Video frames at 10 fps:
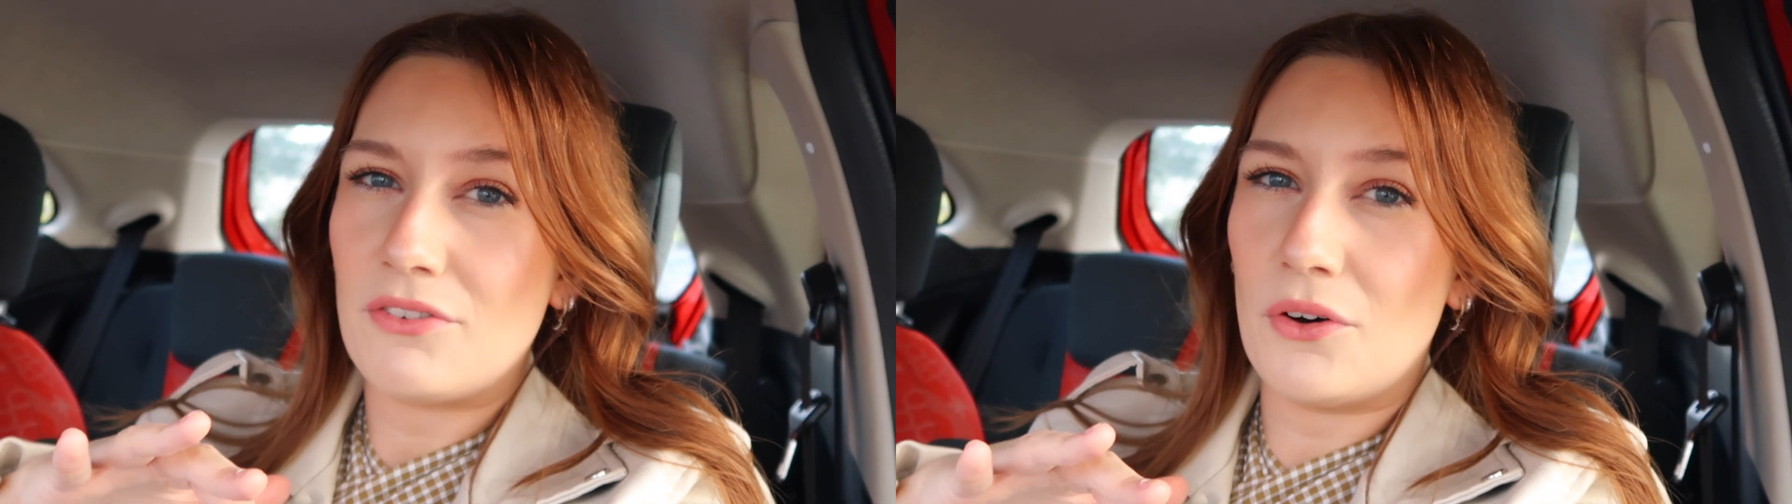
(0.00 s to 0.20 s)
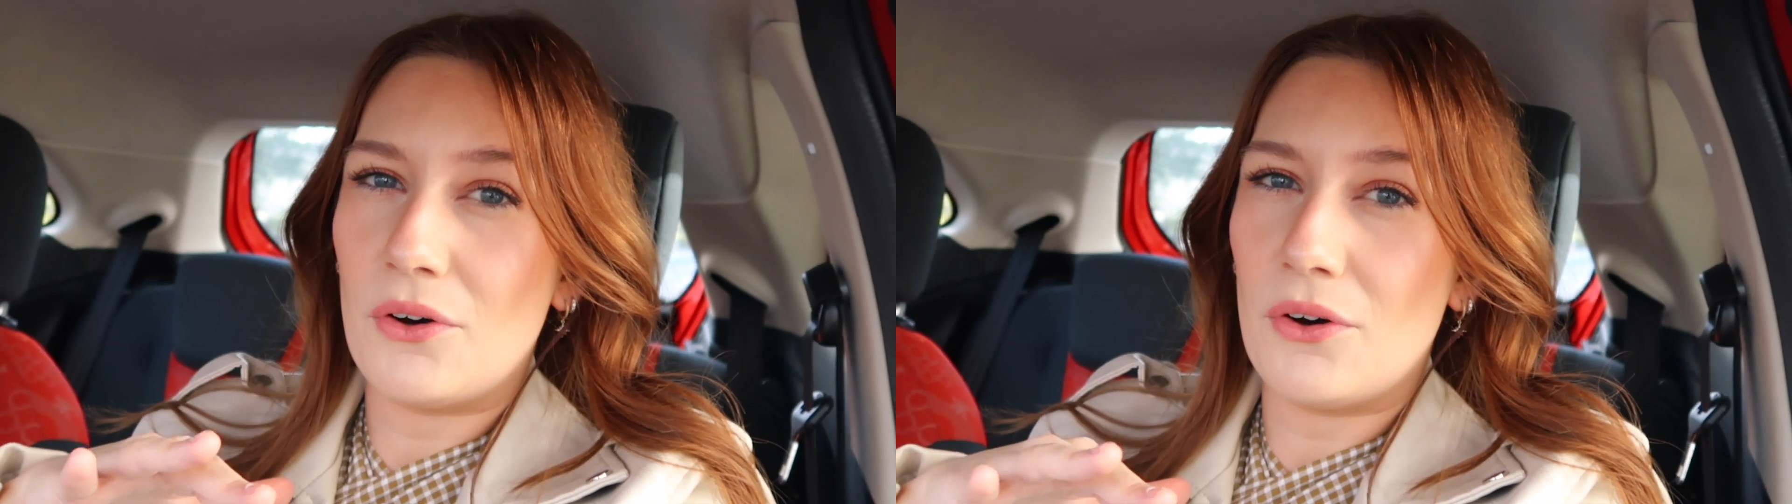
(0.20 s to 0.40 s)

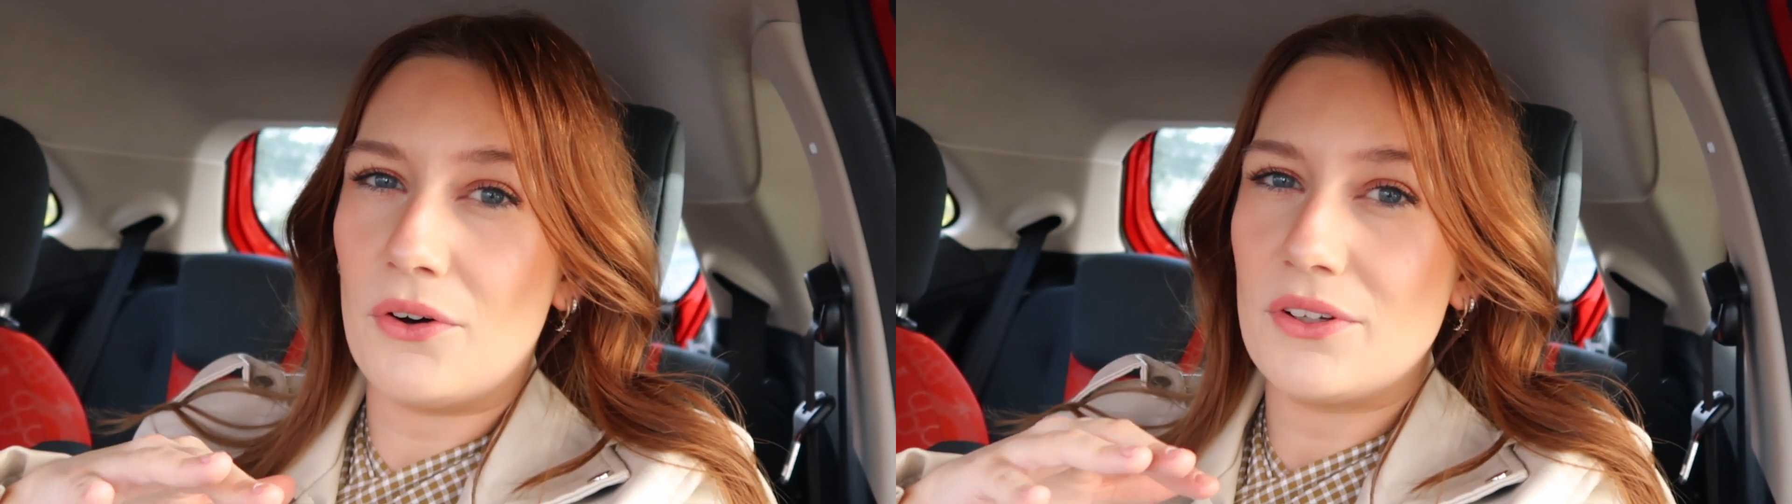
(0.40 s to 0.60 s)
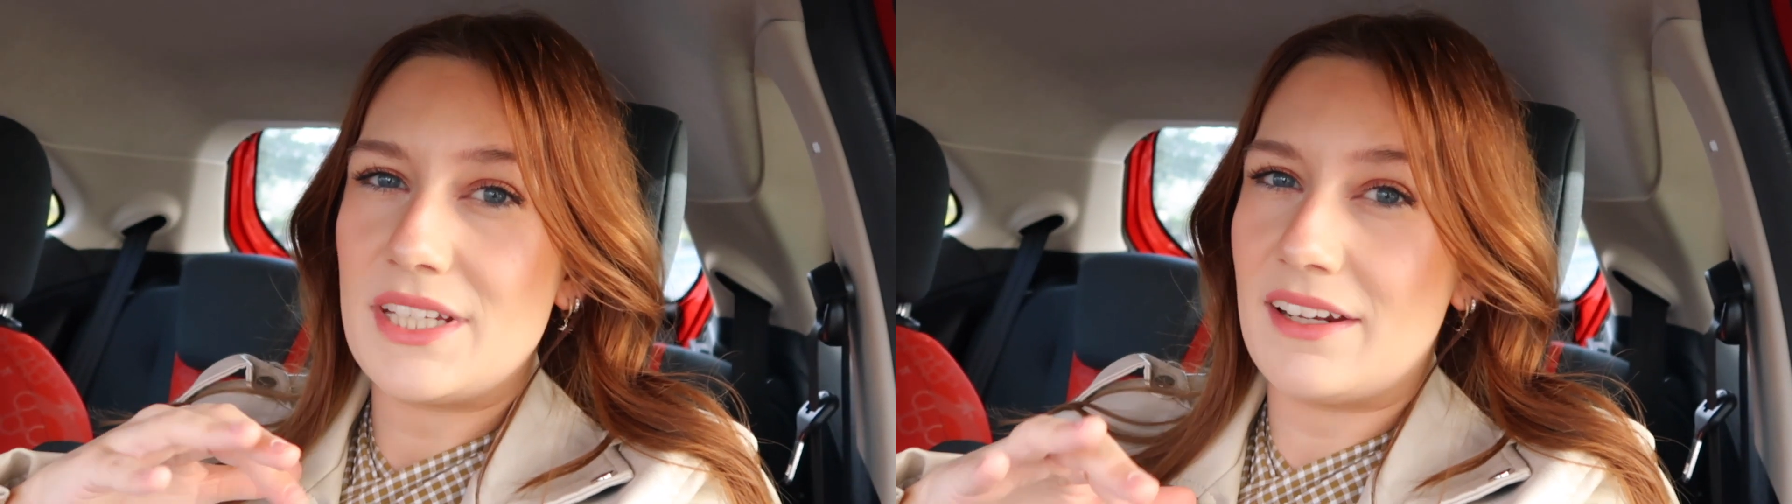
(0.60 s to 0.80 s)

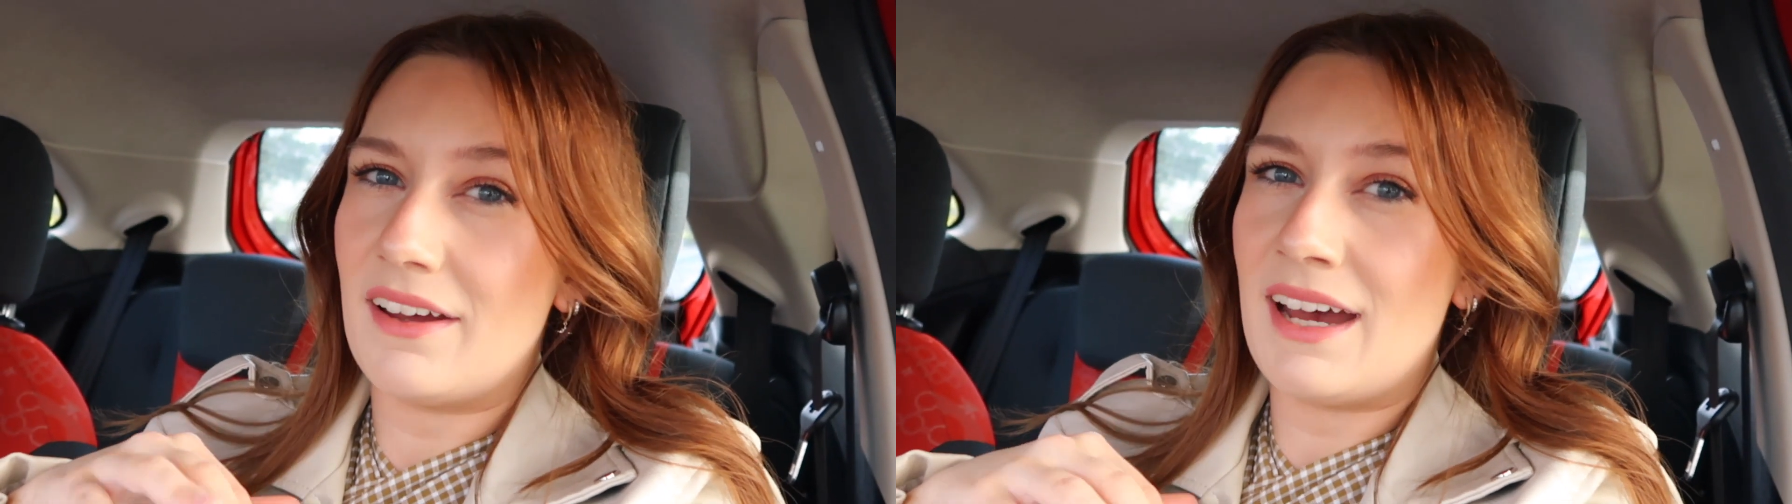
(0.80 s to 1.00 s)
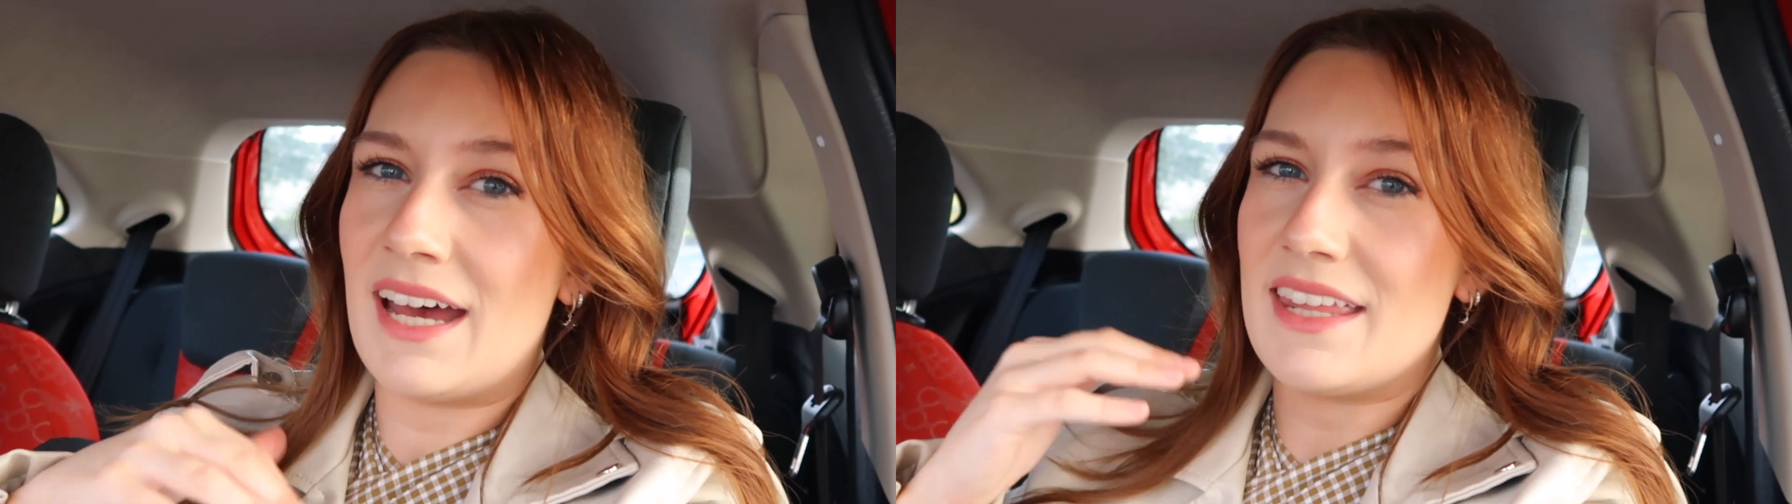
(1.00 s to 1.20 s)
for
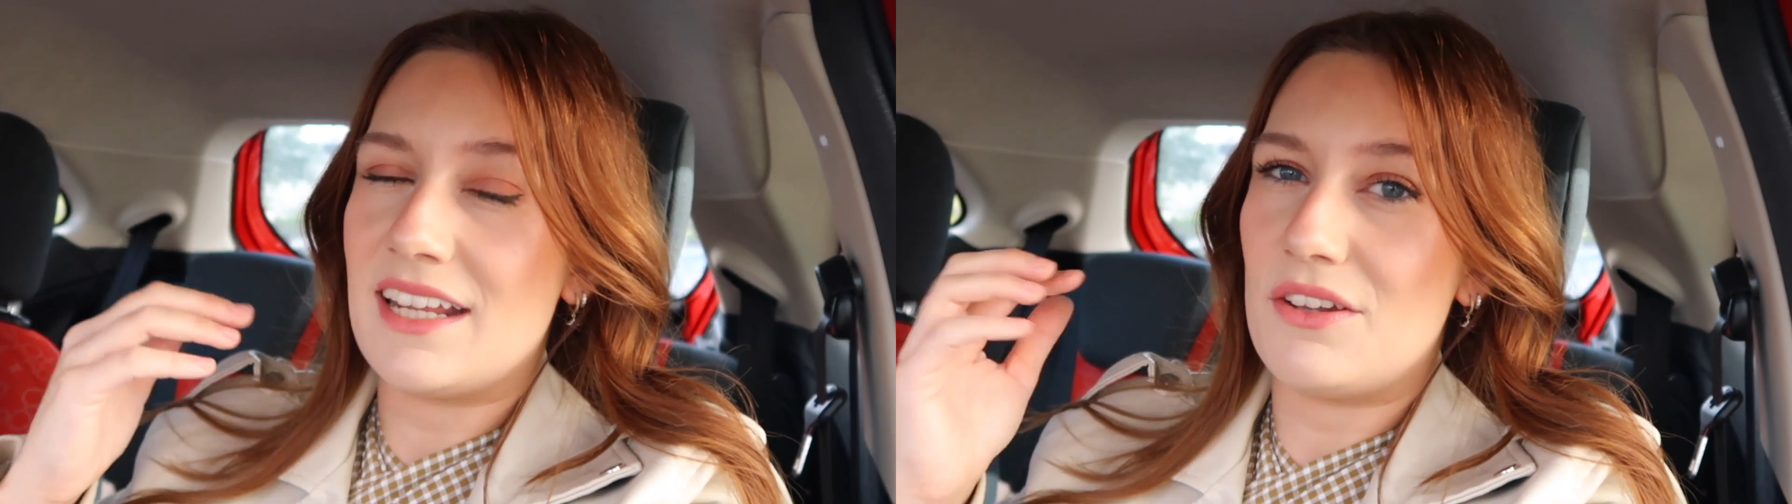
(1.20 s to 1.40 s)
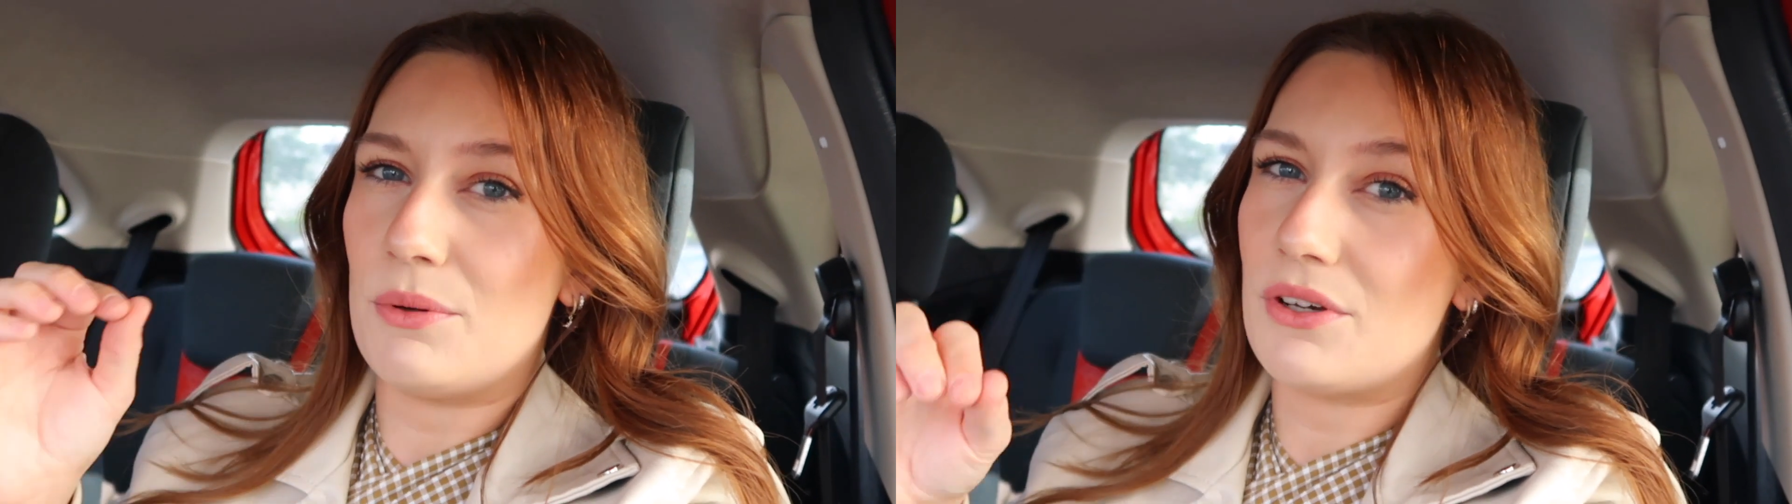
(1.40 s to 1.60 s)
dinner and
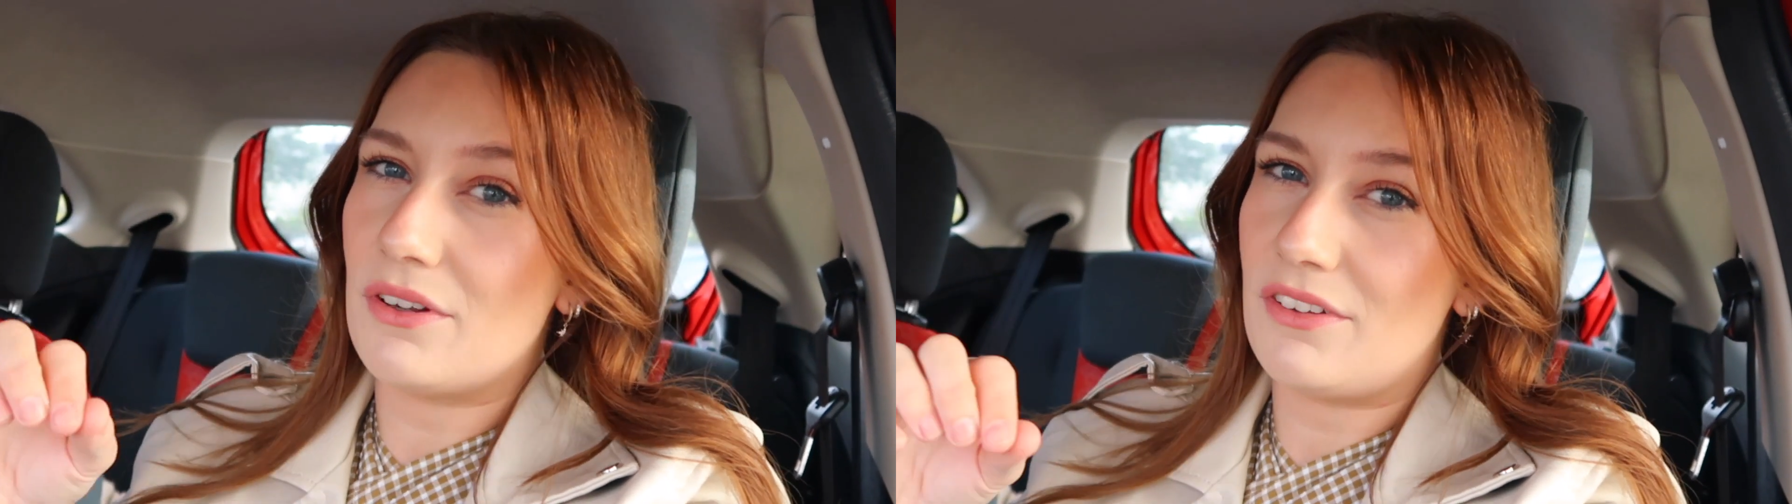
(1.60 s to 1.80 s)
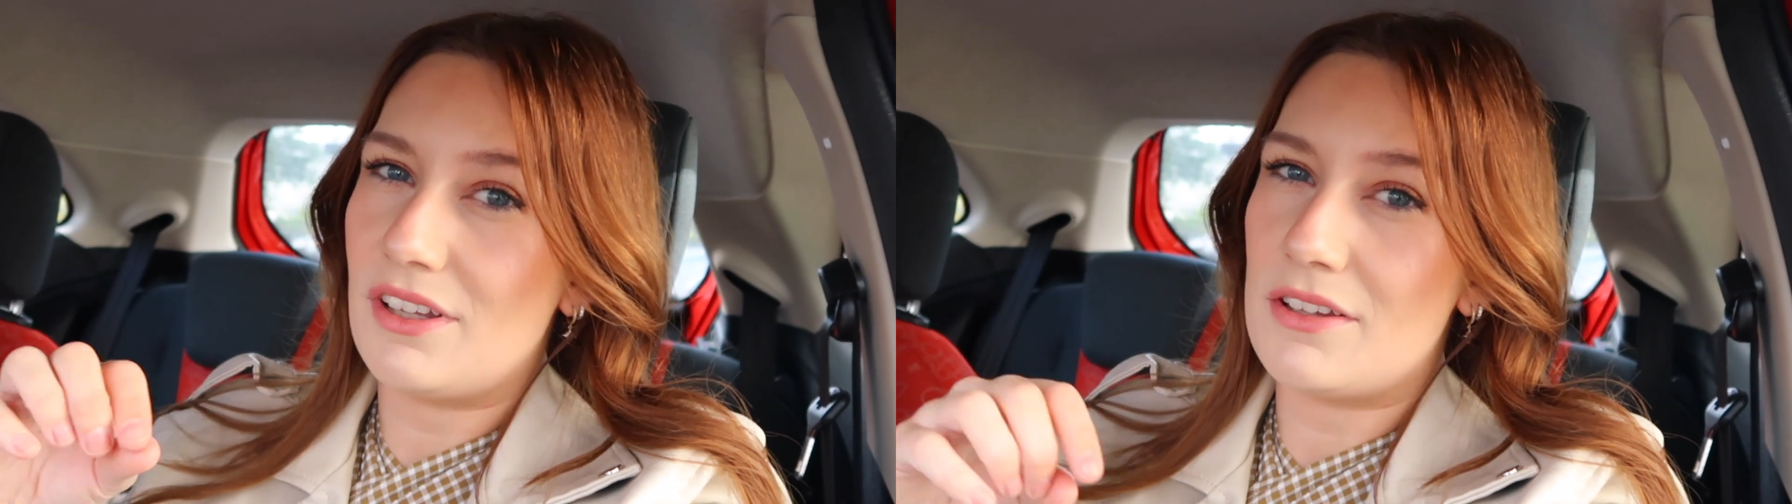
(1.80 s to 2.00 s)
then to a
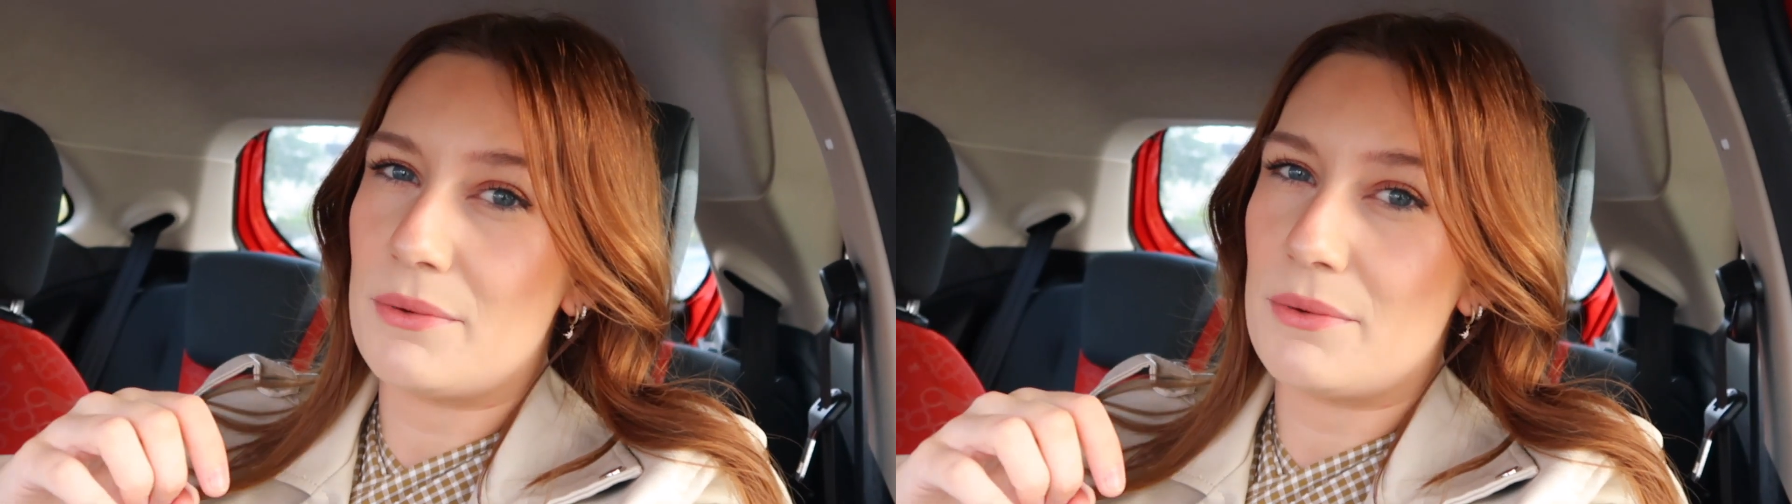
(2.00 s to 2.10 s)
concert.